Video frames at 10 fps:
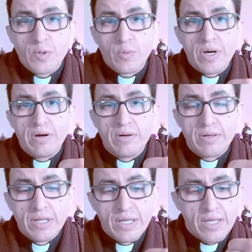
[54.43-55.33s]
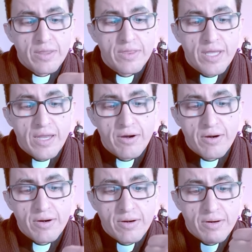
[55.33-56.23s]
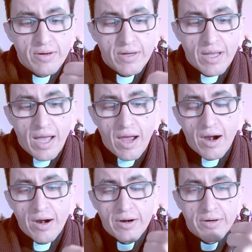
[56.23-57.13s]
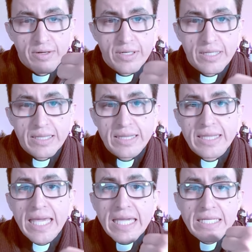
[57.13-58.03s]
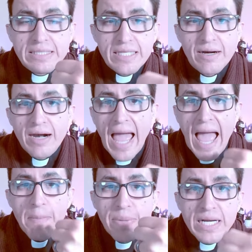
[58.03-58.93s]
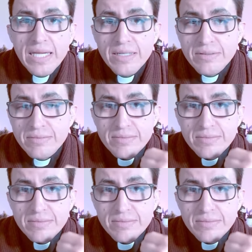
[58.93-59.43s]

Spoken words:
where there are things that are happening.